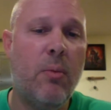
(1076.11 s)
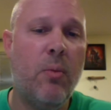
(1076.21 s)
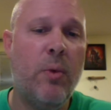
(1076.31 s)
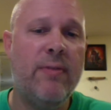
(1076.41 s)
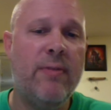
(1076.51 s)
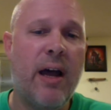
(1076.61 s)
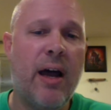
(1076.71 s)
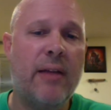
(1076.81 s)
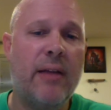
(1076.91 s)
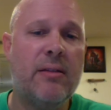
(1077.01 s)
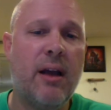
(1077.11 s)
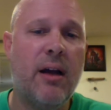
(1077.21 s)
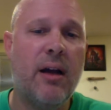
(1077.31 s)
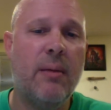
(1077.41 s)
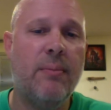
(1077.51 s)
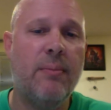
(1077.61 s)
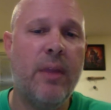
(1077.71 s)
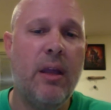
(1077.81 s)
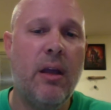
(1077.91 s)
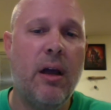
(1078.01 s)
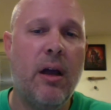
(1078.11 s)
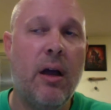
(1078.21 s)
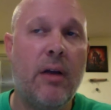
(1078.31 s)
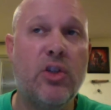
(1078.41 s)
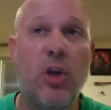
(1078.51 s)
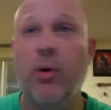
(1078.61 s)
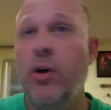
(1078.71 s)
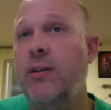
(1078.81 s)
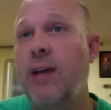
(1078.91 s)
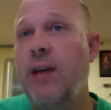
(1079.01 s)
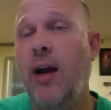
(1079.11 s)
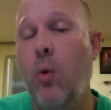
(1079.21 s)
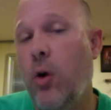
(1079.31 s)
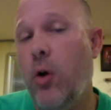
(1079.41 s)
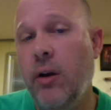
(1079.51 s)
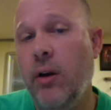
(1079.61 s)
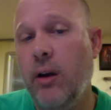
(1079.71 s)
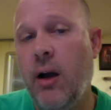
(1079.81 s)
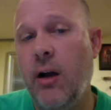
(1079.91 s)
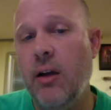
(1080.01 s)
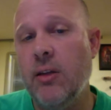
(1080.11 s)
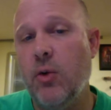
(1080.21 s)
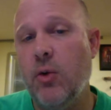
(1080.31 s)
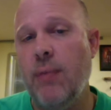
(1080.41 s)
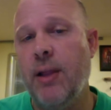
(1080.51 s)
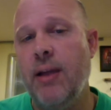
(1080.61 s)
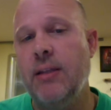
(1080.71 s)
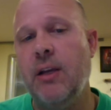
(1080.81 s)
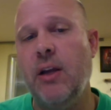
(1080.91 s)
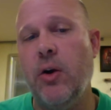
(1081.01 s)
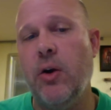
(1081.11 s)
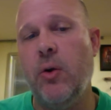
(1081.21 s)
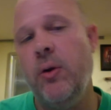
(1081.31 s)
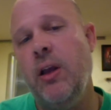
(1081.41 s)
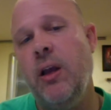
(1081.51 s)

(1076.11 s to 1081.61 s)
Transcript: We've got soberhood.org is a great place to go.